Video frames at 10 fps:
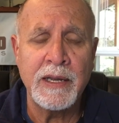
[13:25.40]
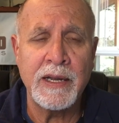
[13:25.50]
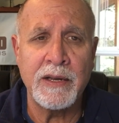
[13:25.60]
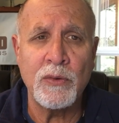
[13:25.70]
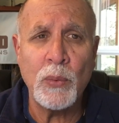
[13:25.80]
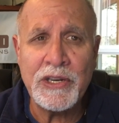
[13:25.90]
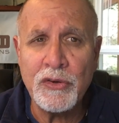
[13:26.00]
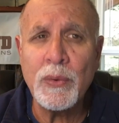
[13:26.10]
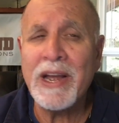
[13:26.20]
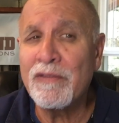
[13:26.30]
And we
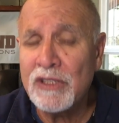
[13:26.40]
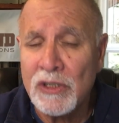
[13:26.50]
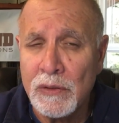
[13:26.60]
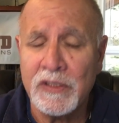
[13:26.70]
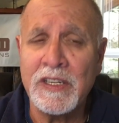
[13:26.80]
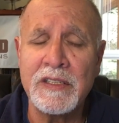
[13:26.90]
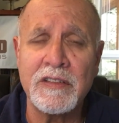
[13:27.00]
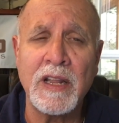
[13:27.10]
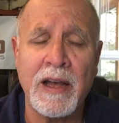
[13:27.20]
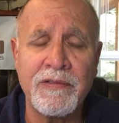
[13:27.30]
do have two
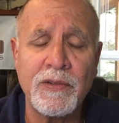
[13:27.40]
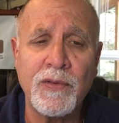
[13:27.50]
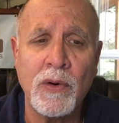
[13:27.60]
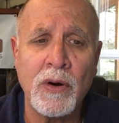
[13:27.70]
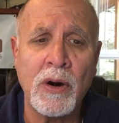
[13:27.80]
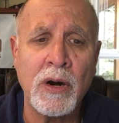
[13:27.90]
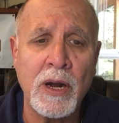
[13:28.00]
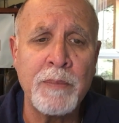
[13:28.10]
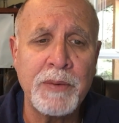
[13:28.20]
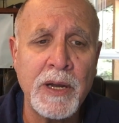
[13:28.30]
seats left for
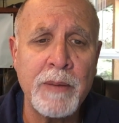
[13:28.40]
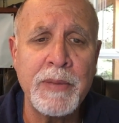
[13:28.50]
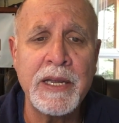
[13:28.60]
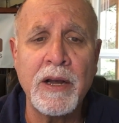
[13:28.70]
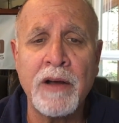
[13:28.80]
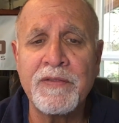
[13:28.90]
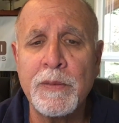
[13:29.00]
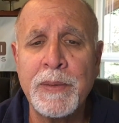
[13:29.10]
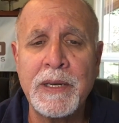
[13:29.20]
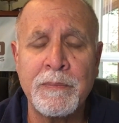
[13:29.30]
our upcoming Off
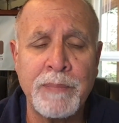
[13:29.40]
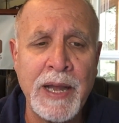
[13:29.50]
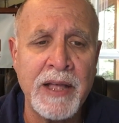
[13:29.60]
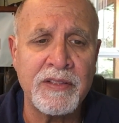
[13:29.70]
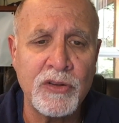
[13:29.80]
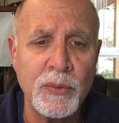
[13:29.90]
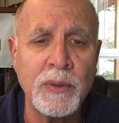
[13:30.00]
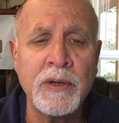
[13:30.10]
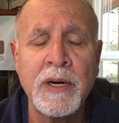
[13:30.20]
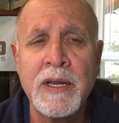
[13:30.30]
the Beaten Path
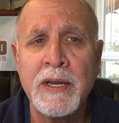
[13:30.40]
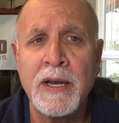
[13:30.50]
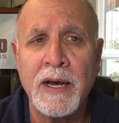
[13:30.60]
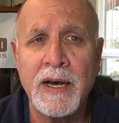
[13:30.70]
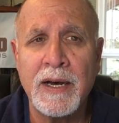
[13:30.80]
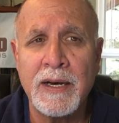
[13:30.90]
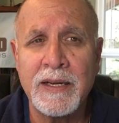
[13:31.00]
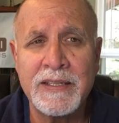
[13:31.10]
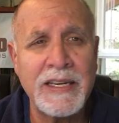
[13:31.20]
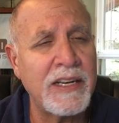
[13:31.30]
tour.
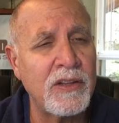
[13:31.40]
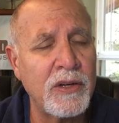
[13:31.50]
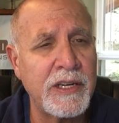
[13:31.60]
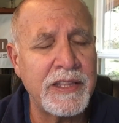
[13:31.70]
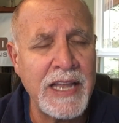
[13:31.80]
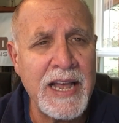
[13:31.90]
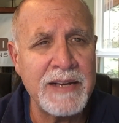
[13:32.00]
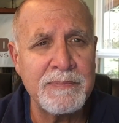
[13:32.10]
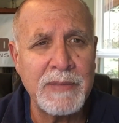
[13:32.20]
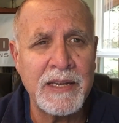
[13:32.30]
Take a look at
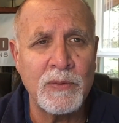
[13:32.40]
that.